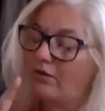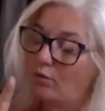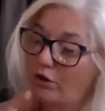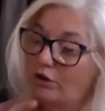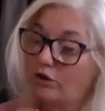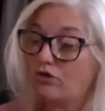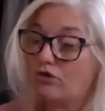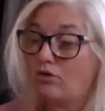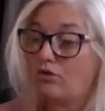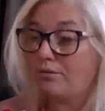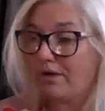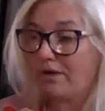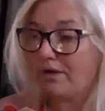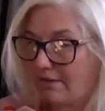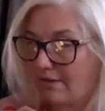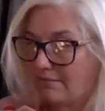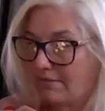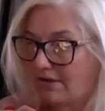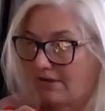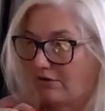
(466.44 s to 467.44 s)
word trauma
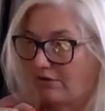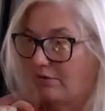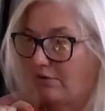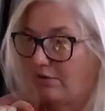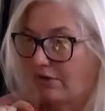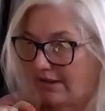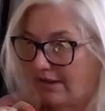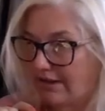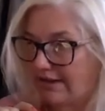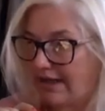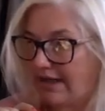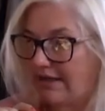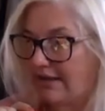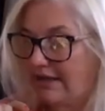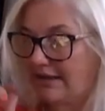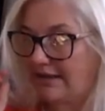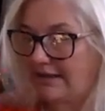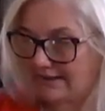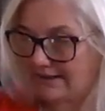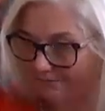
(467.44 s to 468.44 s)
comes through when I say
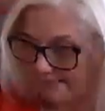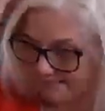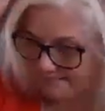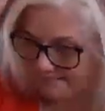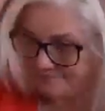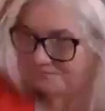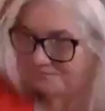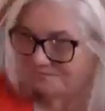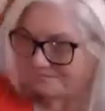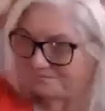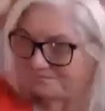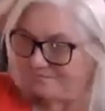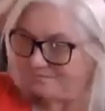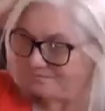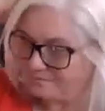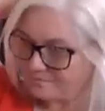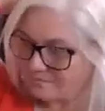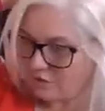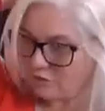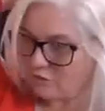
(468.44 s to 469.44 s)
this.
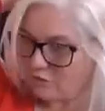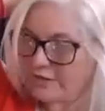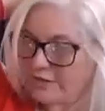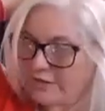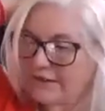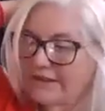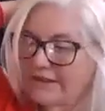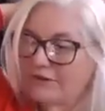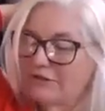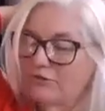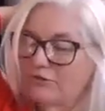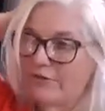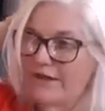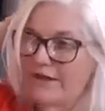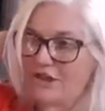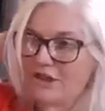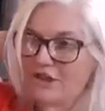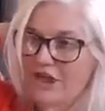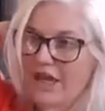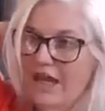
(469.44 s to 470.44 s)
Really
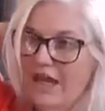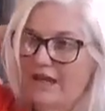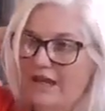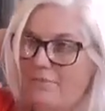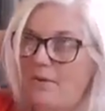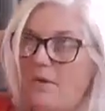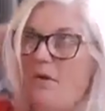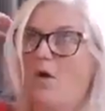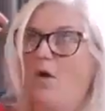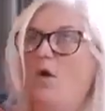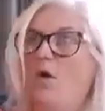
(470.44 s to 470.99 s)
reshape